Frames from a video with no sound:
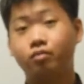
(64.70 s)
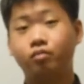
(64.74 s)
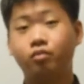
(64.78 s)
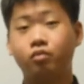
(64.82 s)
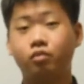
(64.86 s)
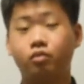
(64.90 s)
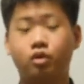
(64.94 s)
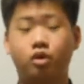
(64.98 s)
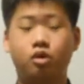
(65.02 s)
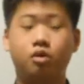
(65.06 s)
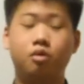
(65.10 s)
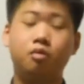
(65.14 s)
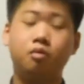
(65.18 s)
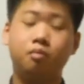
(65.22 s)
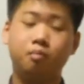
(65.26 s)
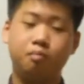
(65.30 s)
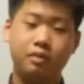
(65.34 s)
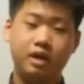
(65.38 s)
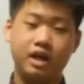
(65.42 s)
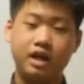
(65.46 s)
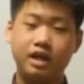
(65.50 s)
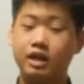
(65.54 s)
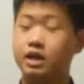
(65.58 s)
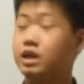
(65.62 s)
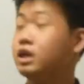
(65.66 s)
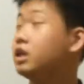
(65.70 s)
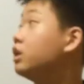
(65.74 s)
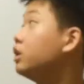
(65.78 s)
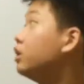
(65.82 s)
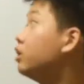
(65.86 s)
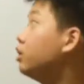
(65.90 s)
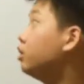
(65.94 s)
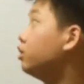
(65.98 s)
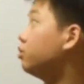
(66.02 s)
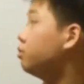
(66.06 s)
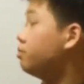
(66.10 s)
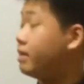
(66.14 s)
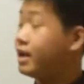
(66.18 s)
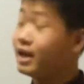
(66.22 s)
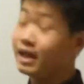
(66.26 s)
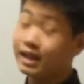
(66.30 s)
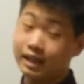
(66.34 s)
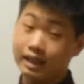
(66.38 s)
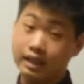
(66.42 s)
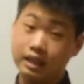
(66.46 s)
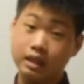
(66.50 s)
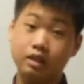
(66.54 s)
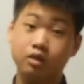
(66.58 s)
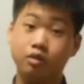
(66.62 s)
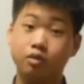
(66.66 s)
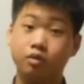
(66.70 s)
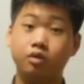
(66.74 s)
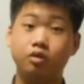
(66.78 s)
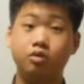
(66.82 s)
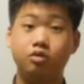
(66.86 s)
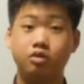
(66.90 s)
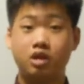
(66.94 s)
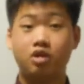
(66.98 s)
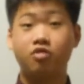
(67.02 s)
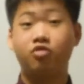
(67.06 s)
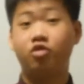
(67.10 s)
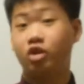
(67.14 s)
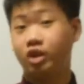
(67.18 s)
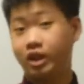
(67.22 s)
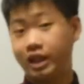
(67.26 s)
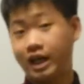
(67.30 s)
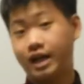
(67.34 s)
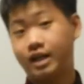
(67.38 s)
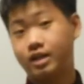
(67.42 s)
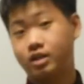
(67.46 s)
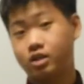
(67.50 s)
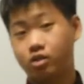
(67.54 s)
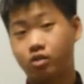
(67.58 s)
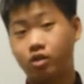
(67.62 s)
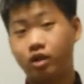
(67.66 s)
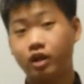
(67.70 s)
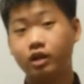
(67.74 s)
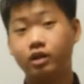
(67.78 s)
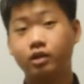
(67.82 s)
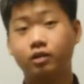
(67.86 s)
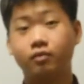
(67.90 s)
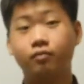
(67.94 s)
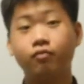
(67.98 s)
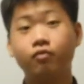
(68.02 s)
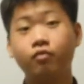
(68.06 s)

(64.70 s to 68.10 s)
Well, mainly you'll use them for gas, alright?